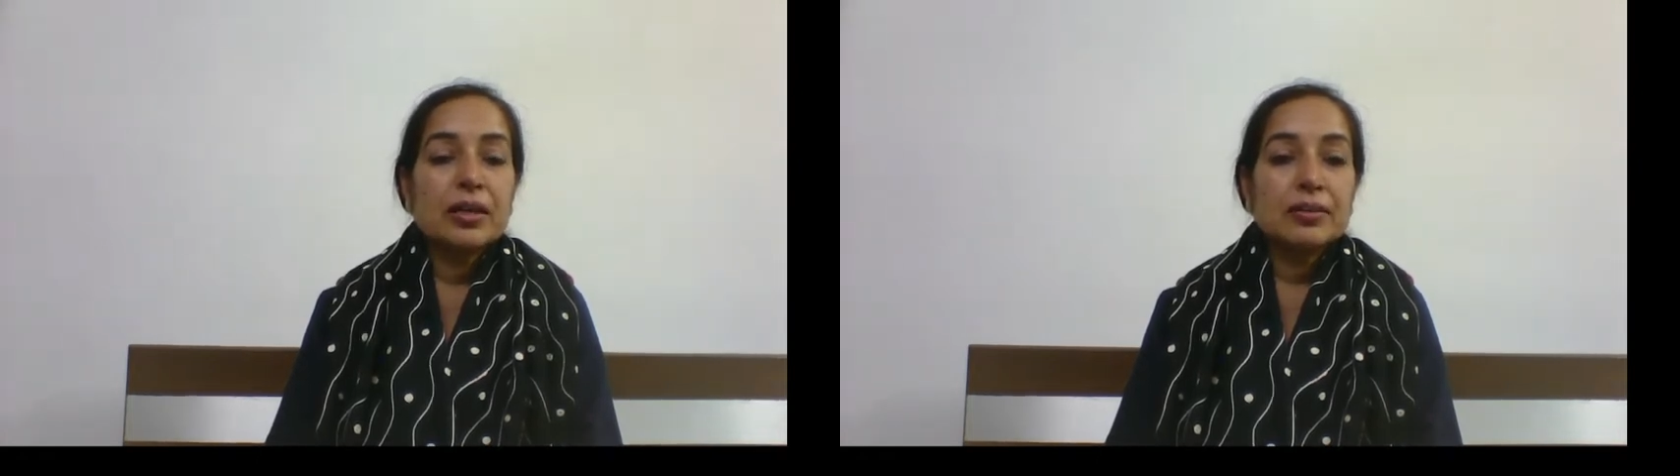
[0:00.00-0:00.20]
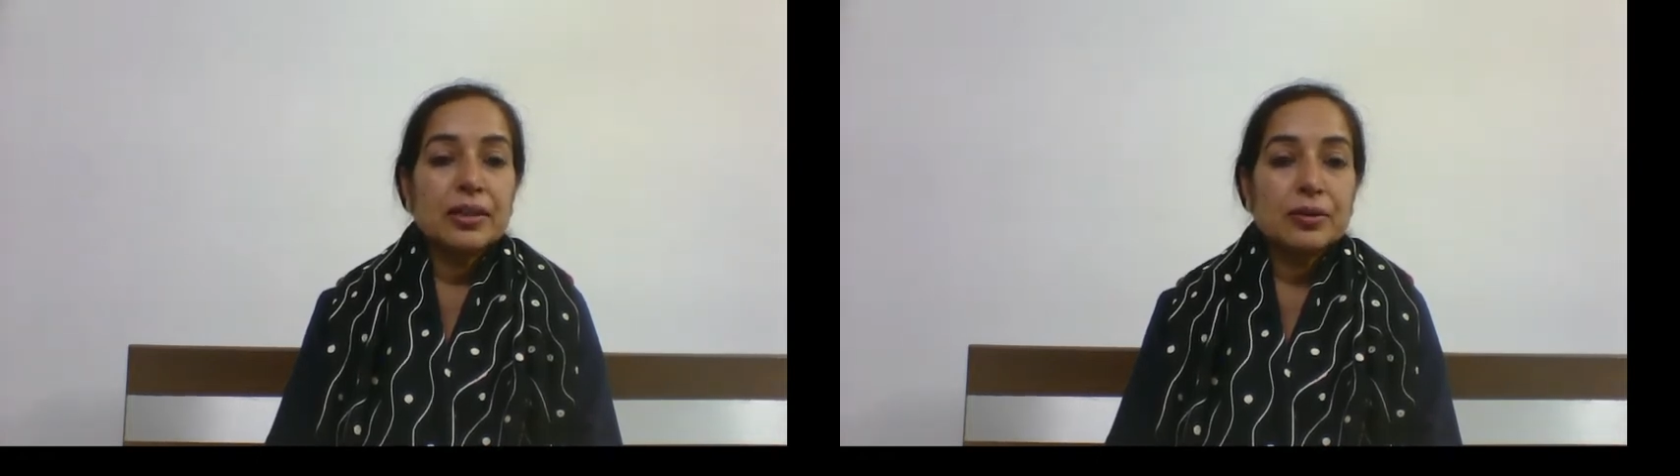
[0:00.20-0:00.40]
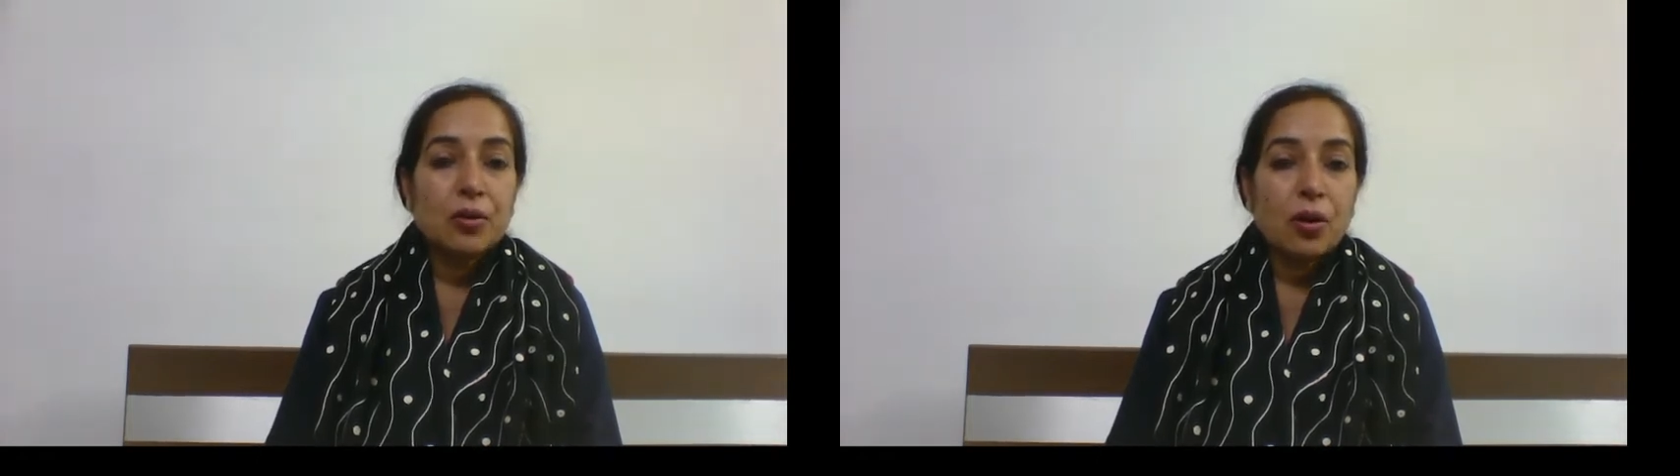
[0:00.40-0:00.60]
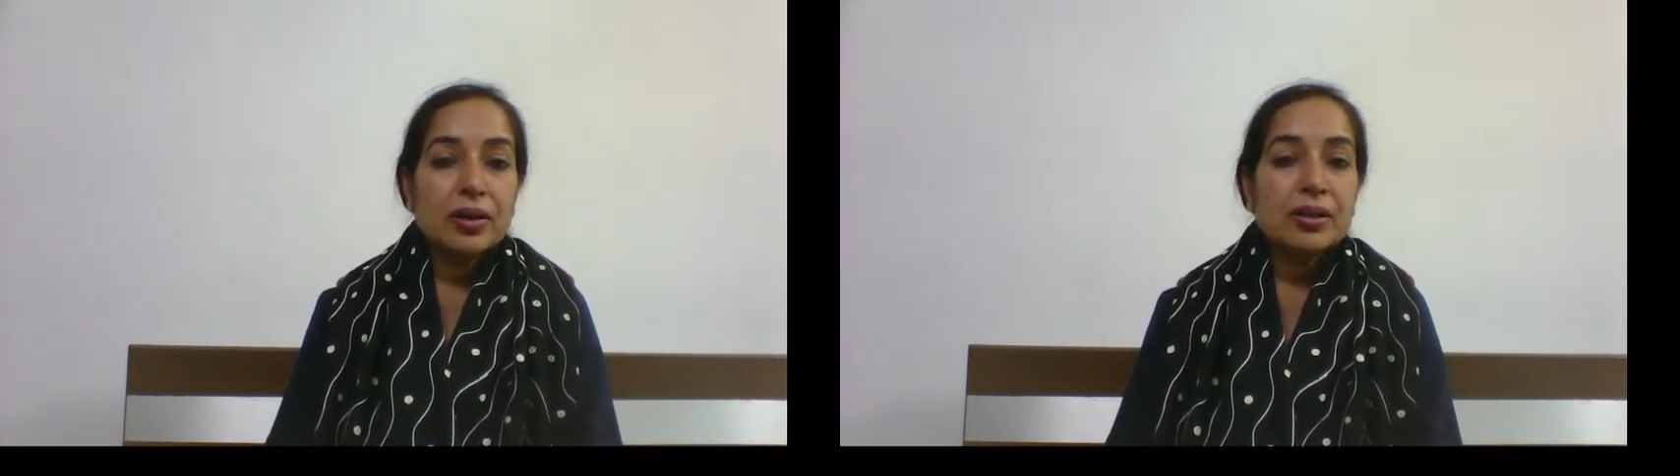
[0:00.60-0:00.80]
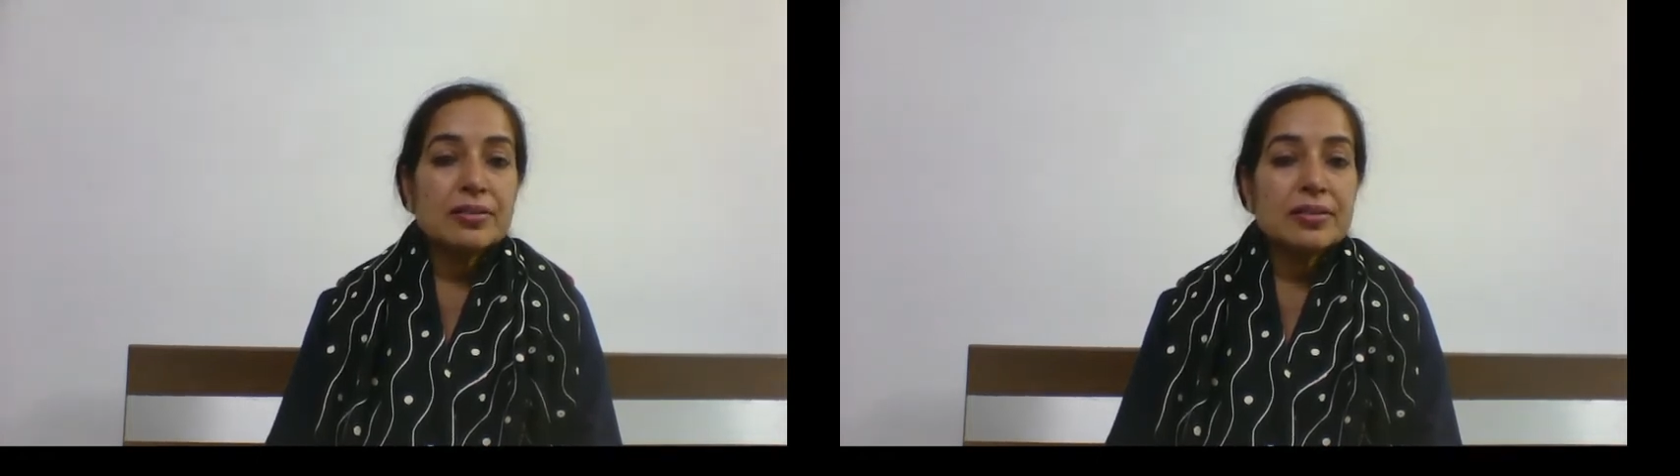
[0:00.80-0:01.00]
the
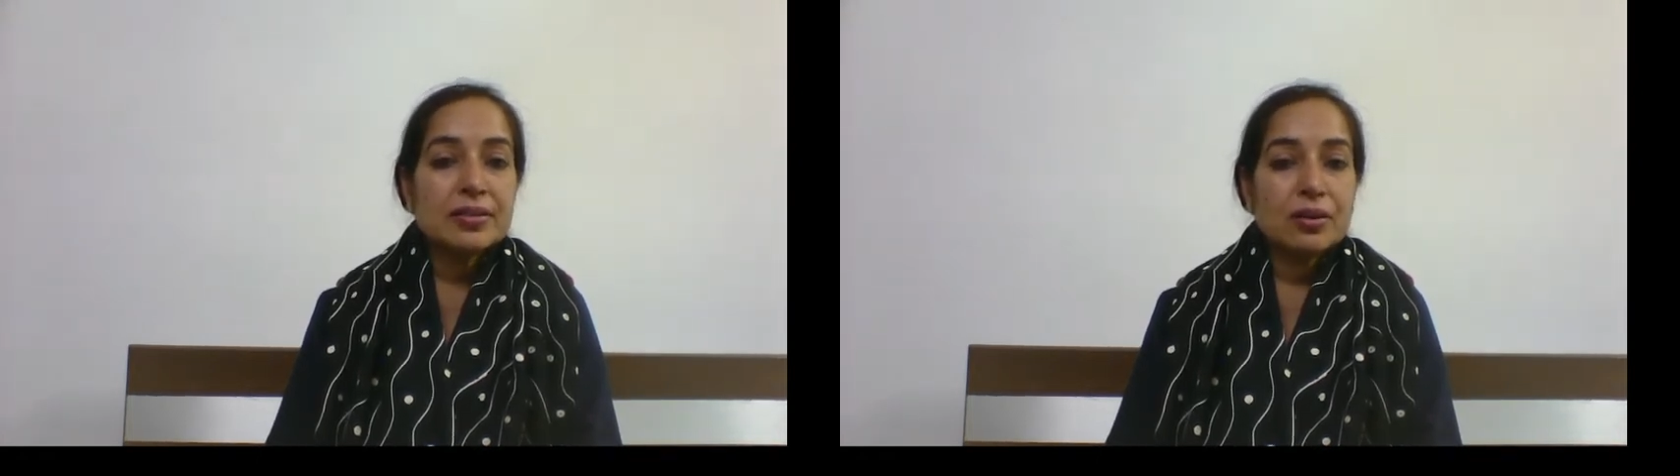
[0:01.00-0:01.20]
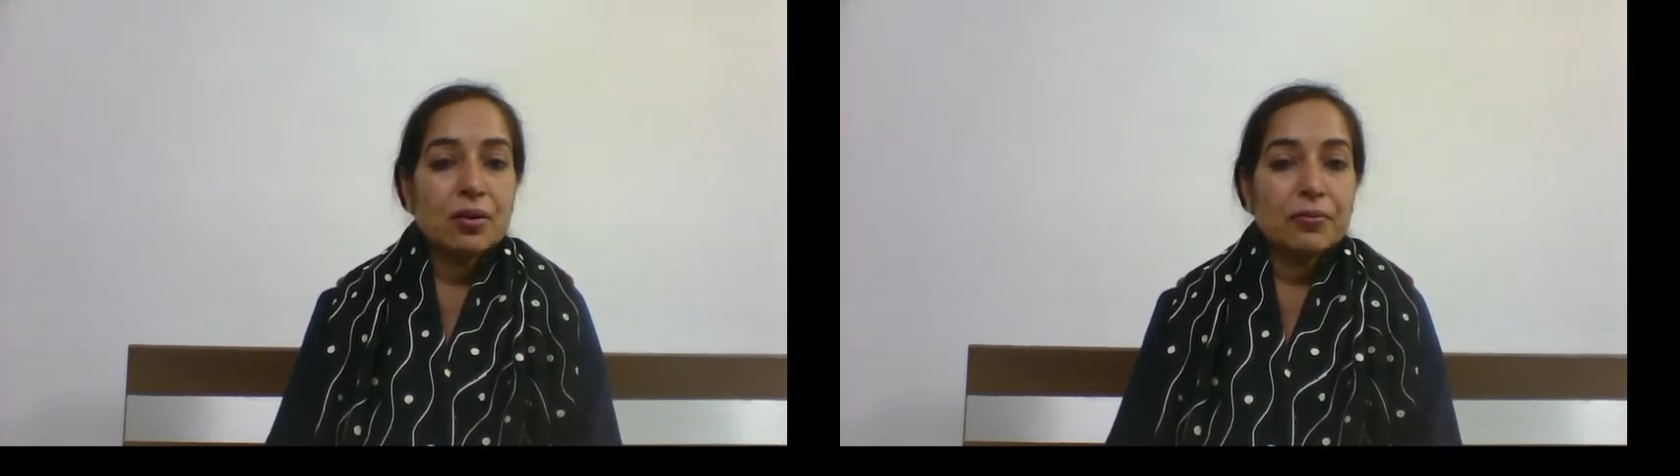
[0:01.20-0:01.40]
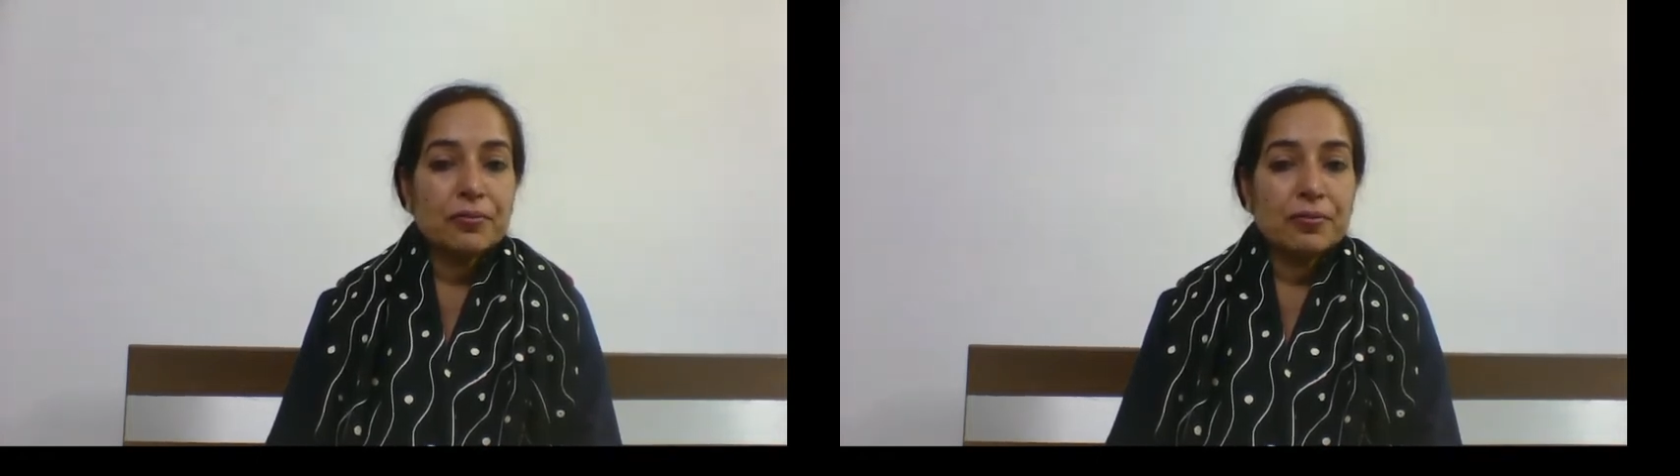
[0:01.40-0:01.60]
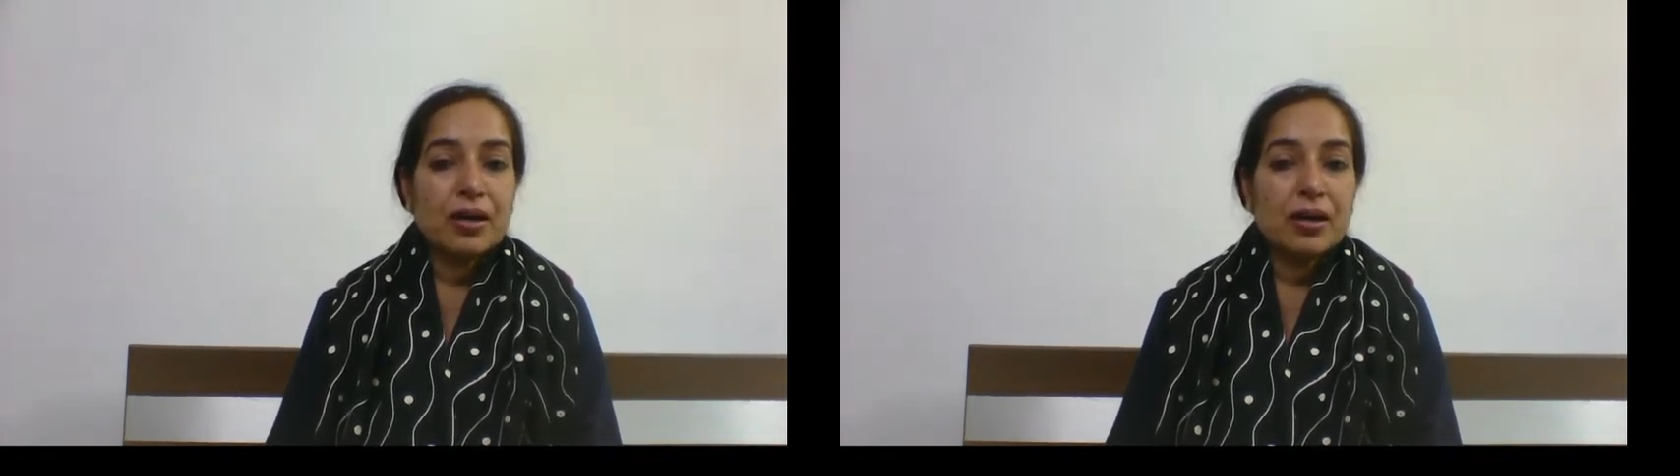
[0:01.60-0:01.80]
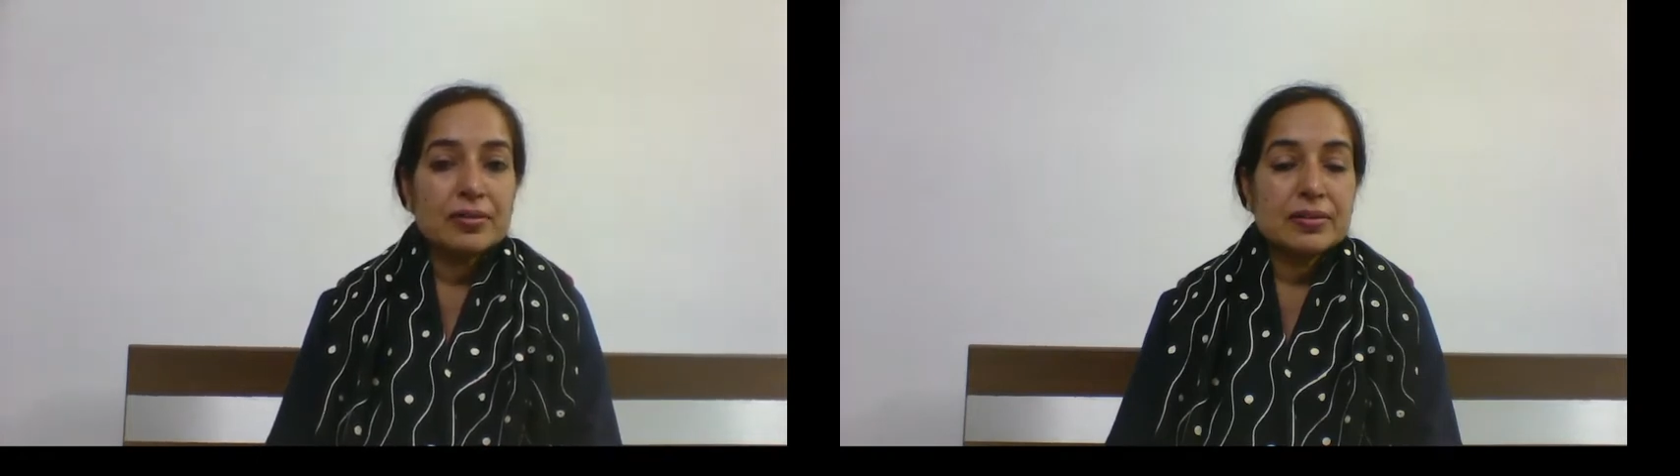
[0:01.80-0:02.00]
goddess of
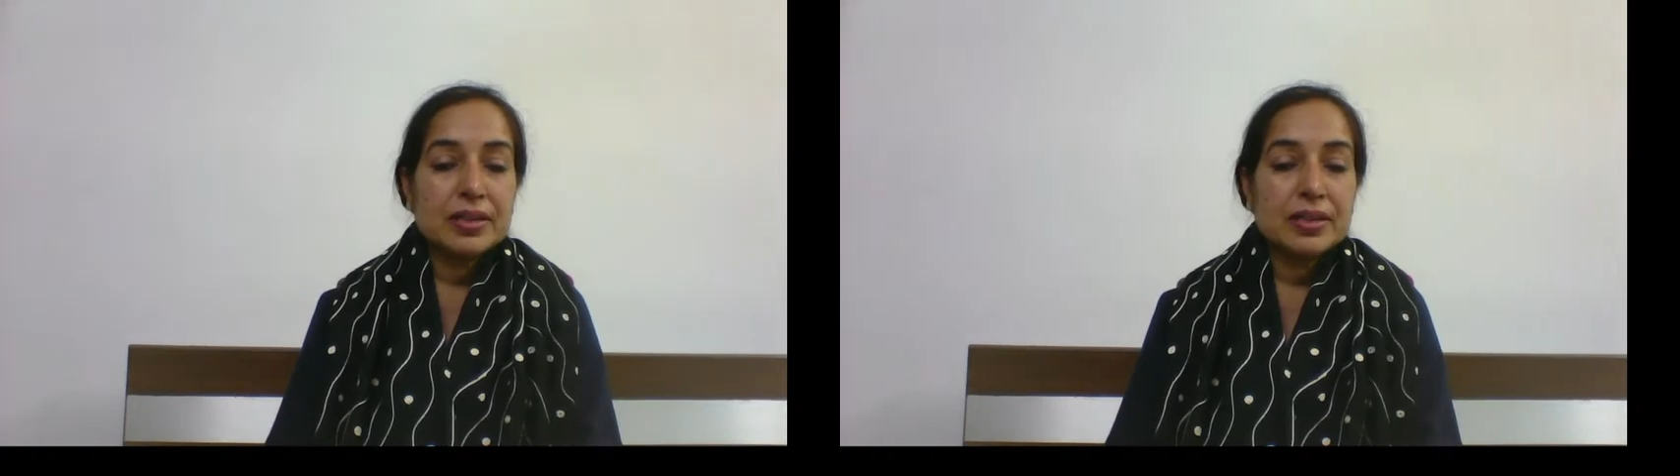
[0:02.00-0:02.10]
flowers,